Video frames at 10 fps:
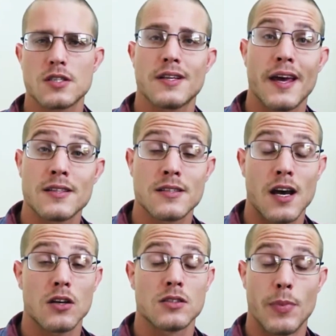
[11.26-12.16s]
stands
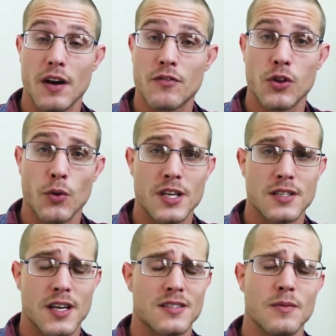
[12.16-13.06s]
out above the
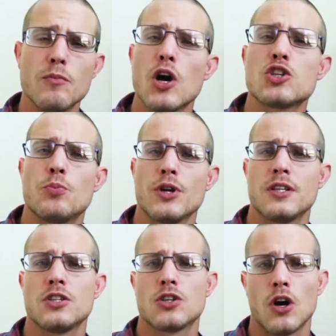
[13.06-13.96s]
rest as the most
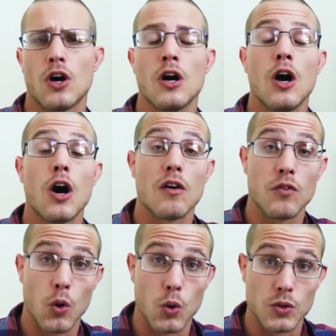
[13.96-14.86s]
British car
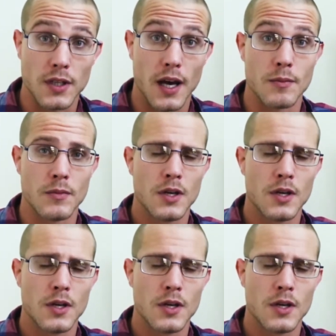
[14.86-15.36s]
of all time.